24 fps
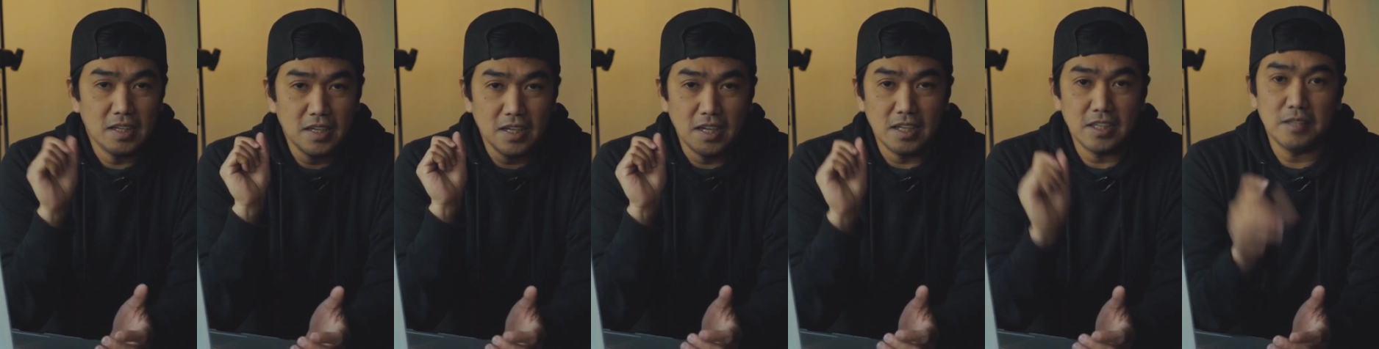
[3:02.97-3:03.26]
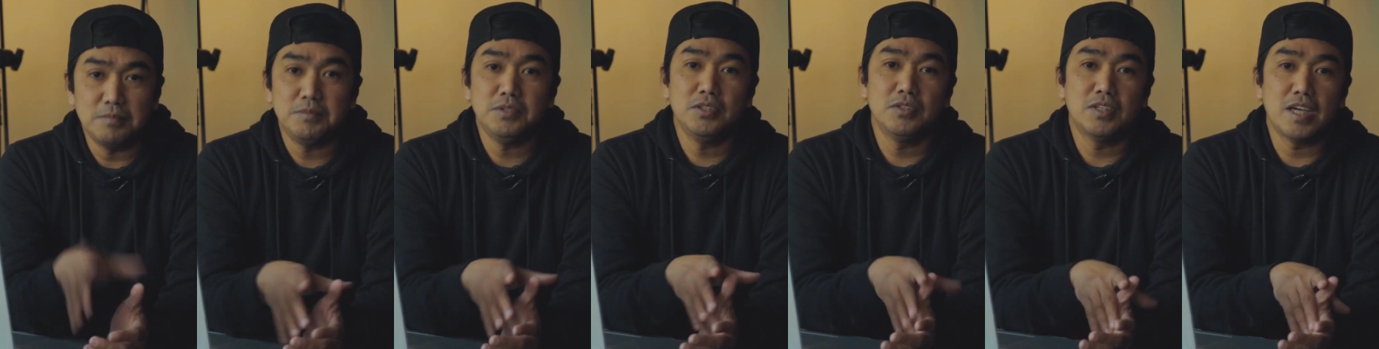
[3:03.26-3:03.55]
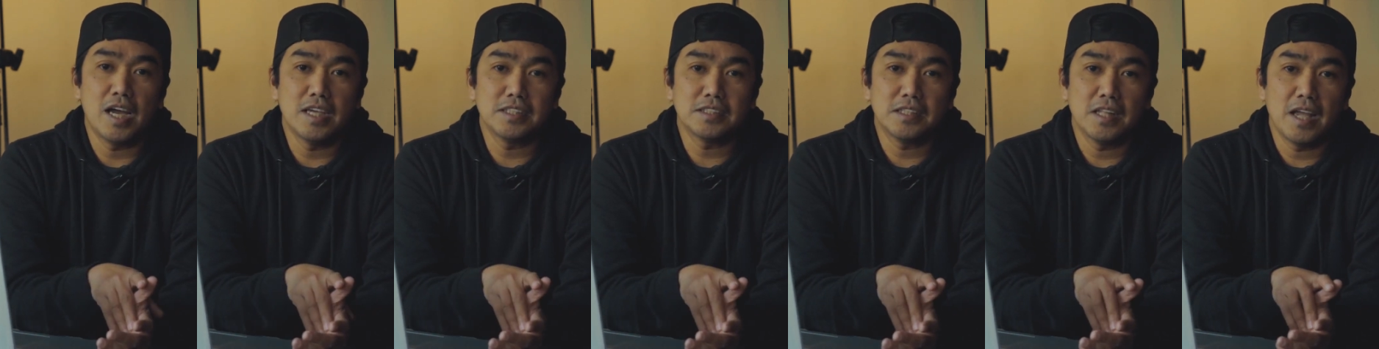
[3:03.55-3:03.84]
And if you
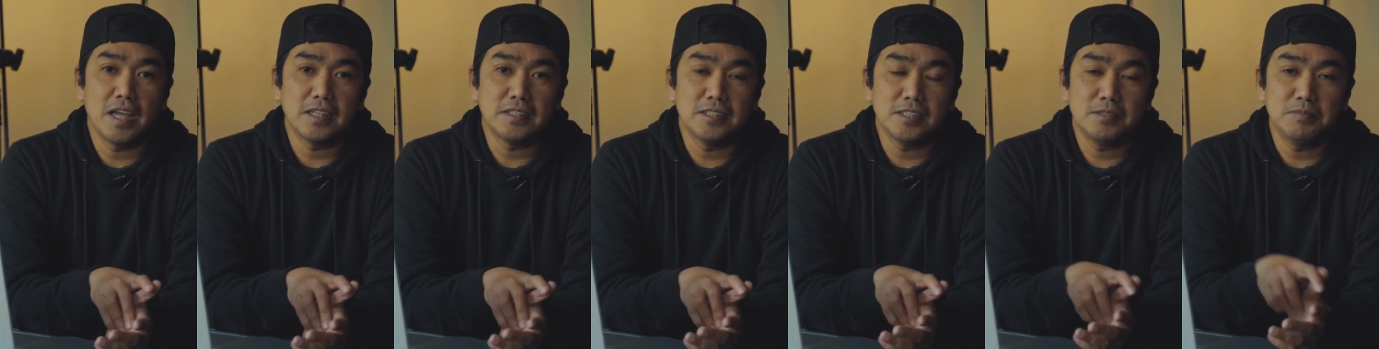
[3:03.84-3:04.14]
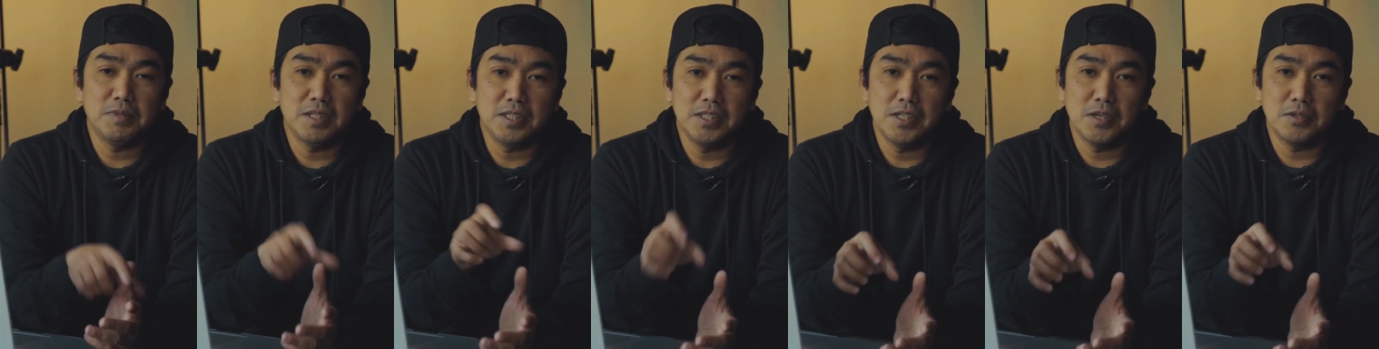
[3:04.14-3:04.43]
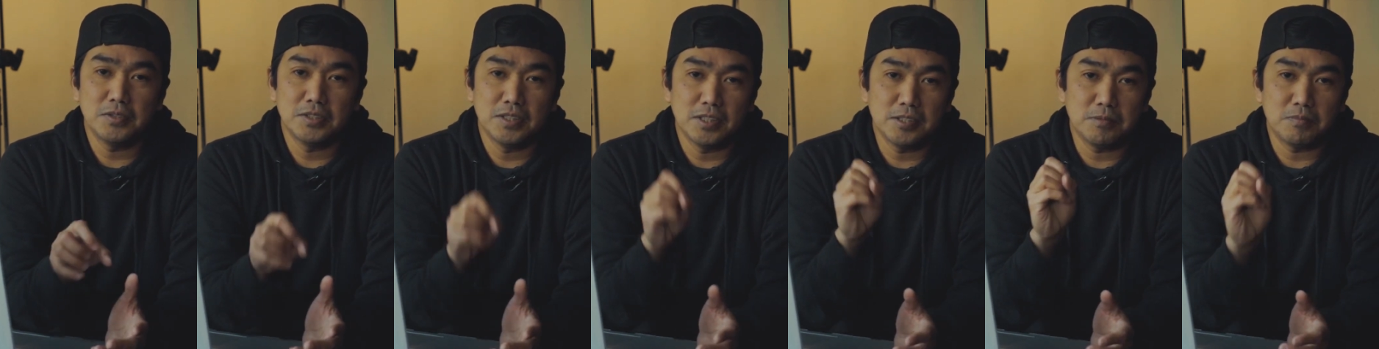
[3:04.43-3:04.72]
guys like this
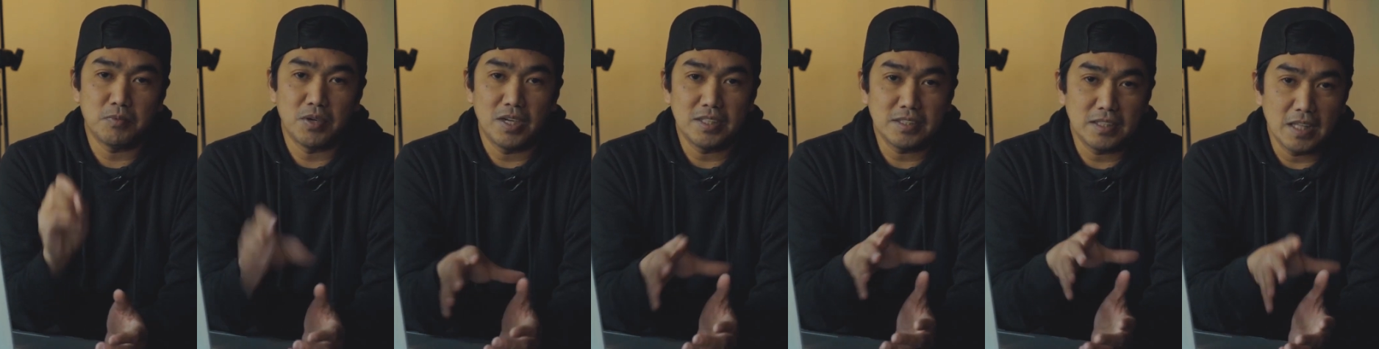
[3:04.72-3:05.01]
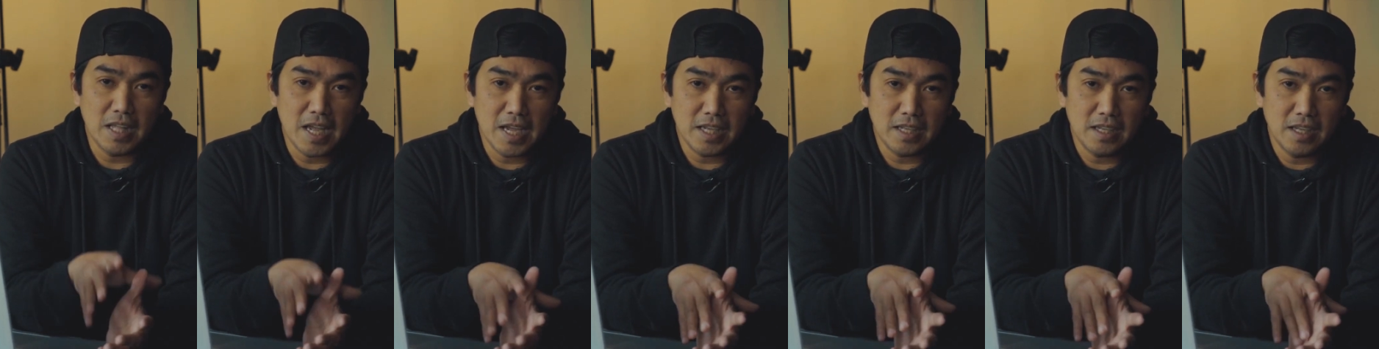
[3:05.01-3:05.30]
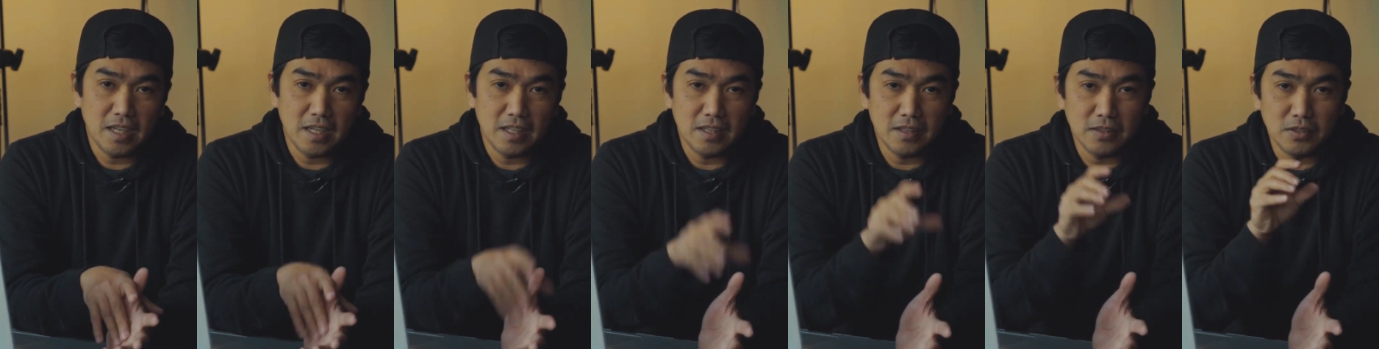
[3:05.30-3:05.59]
video, just press like
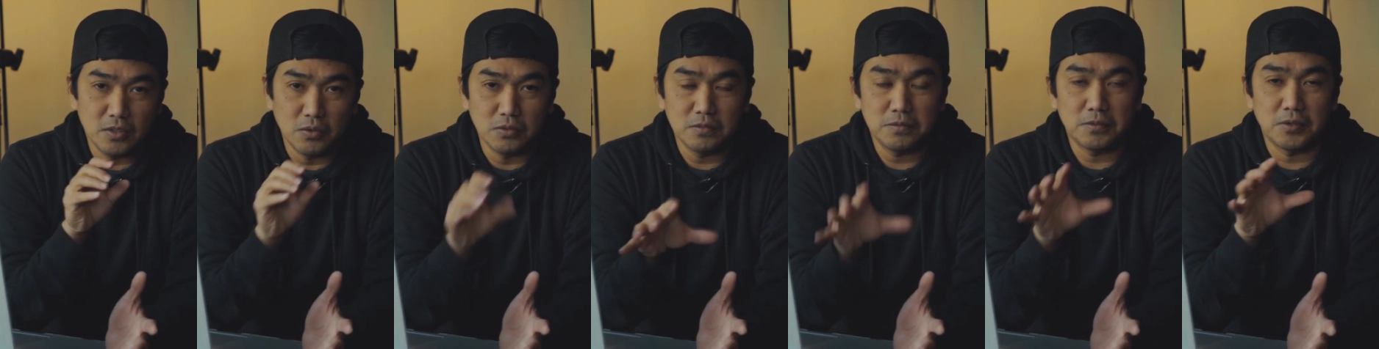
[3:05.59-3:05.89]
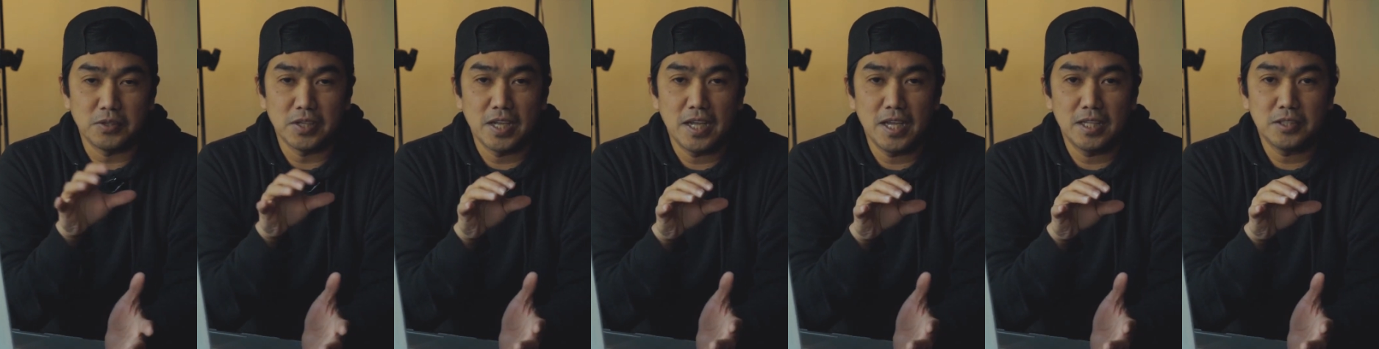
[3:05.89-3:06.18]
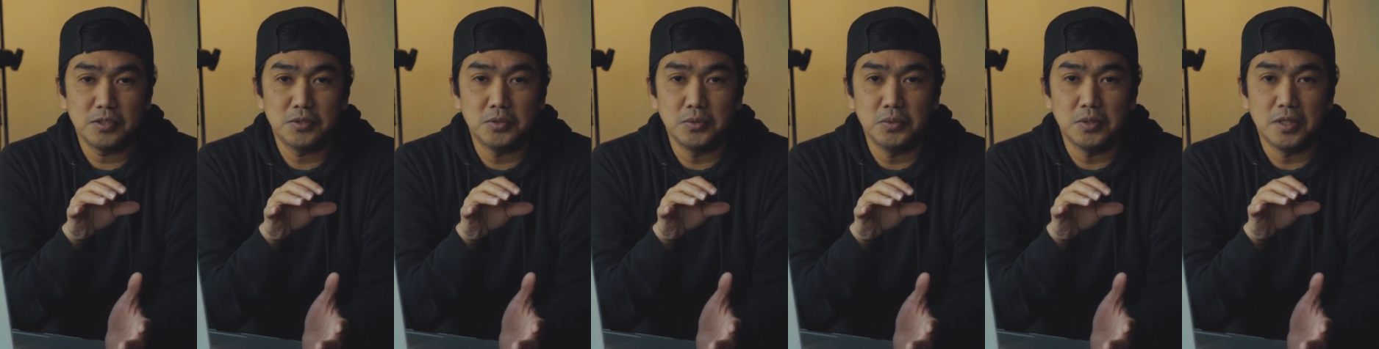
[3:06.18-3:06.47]
and don't
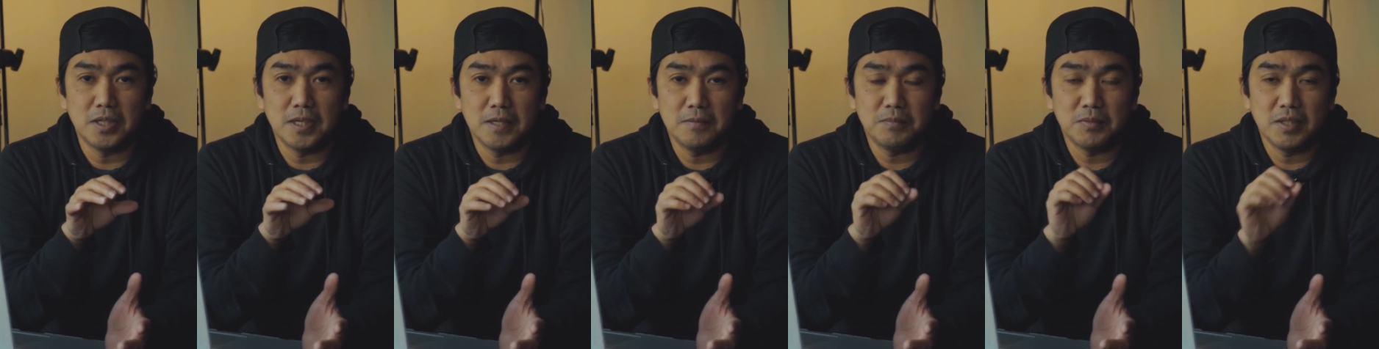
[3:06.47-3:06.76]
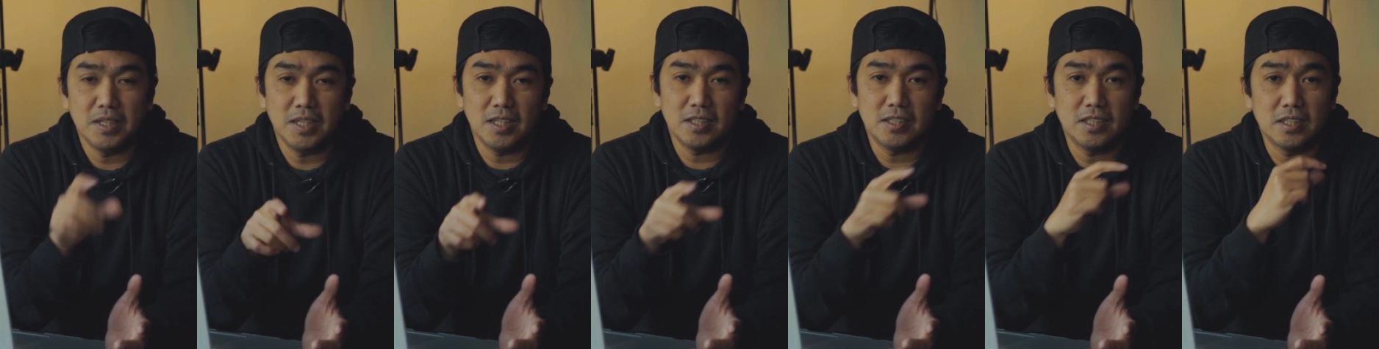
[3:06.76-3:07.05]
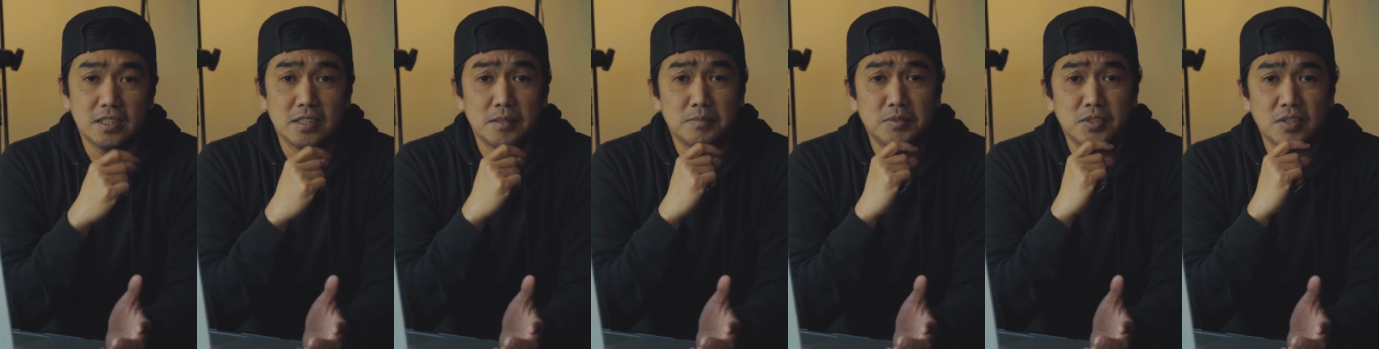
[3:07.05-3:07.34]
forget to uh, hit
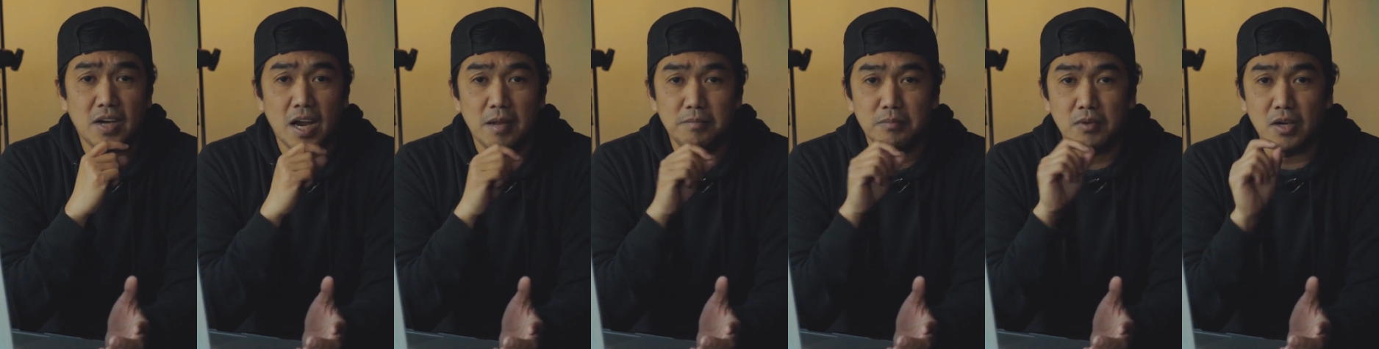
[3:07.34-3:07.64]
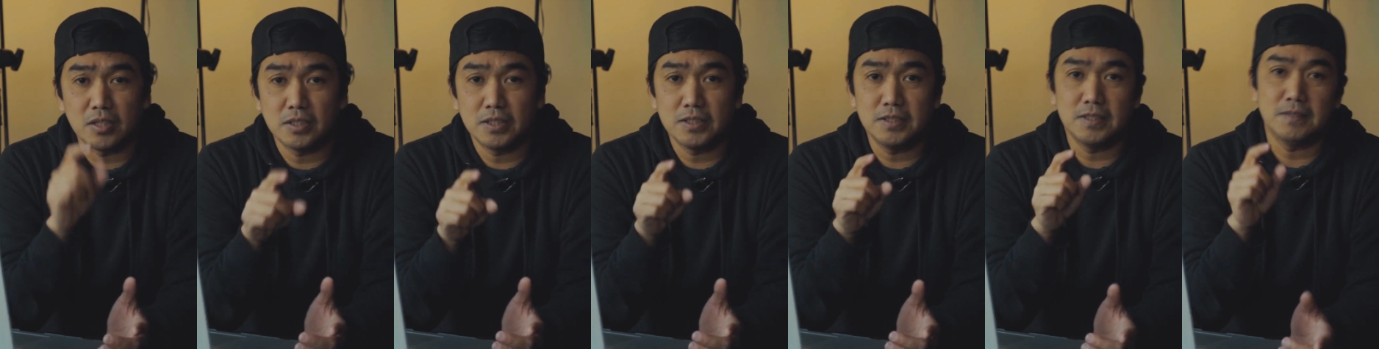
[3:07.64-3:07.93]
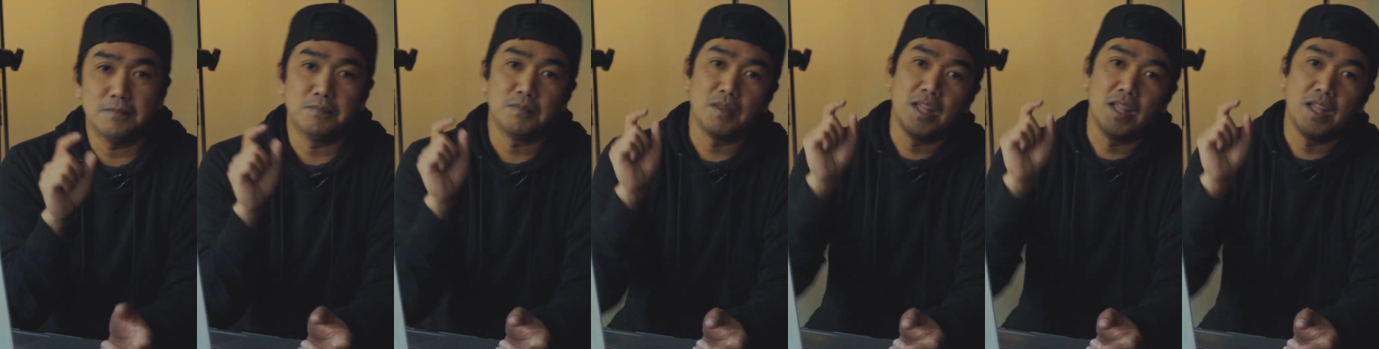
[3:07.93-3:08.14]
that subscribe button.